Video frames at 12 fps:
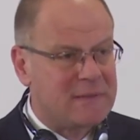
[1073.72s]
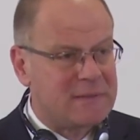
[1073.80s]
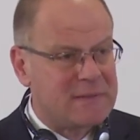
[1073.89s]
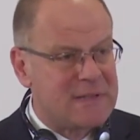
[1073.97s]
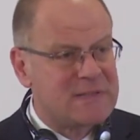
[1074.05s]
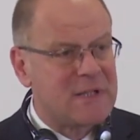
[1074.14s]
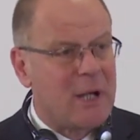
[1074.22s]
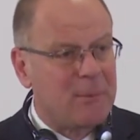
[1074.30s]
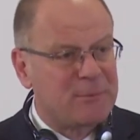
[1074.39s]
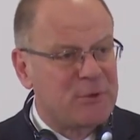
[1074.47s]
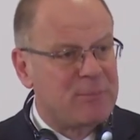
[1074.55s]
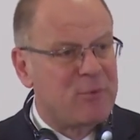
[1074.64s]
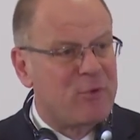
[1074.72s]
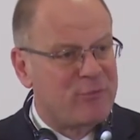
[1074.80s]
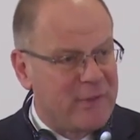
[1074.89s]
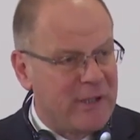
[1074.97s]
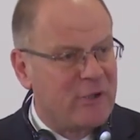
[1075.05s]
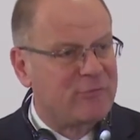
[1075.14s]
It's up to the
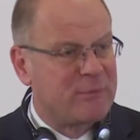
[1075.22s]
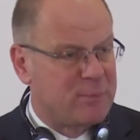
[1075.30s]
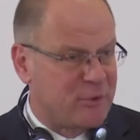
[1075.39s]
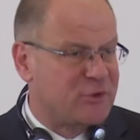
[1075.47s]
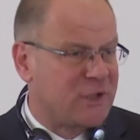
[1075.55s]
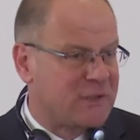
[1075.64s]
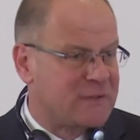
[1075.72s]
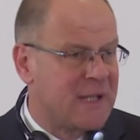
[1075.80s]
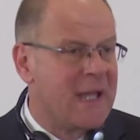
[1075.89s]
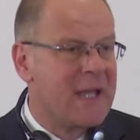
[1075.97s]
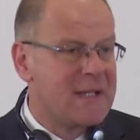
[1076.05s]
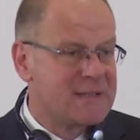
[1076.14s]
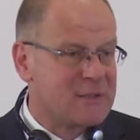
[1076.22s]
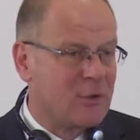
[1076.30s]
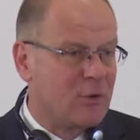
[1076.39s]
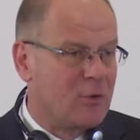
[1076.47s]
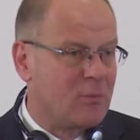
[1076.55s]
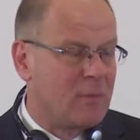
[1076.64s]
profile of the project.
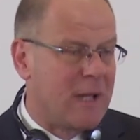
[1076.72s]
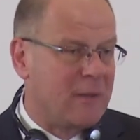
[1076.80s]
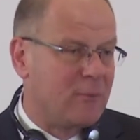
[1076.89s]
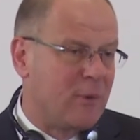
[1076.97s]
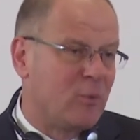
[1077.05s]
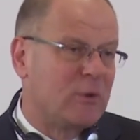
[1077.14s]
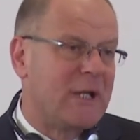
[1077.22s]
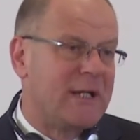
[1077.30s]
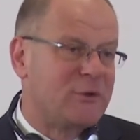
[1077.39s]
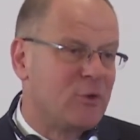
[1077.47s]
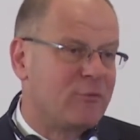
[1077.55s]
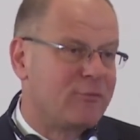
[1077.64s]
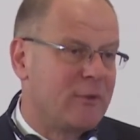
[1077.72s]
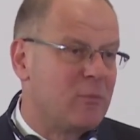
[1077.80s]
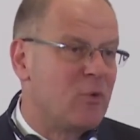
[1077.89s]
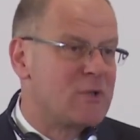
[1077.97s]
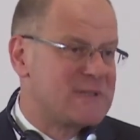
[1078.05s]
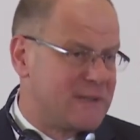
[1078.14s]
So, and we would like to offer
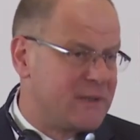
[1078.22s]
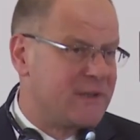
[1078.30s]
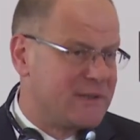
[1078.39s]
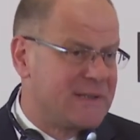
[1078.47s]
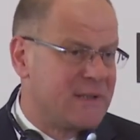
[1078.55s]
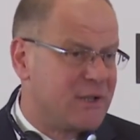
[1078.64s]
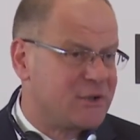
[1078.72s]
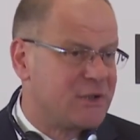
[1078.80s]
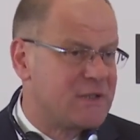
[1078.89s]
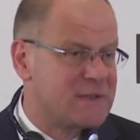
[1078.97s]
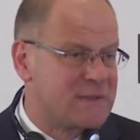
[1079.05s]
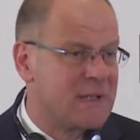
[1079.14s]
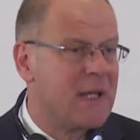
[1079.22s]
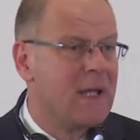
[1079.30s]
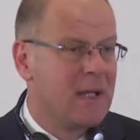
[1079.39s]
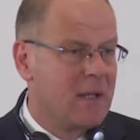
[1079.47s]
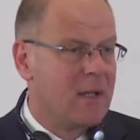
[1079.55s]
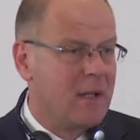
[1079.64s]
more synergies
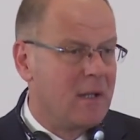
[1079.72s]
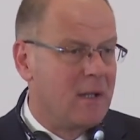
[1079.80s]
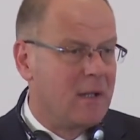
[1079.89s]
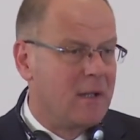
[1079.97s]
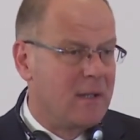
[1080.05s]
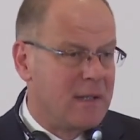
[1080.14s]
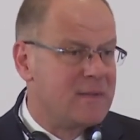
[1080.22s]
in